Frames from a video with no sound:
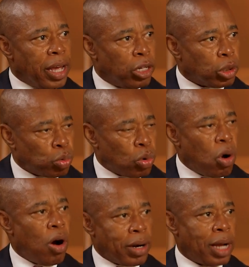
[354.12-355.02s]
It is
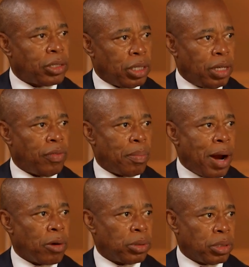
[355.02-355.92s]
wrong not to give the
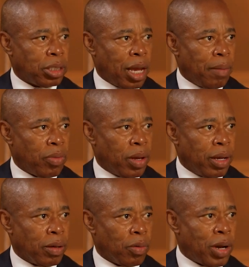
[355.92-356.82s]
migrants the same thing.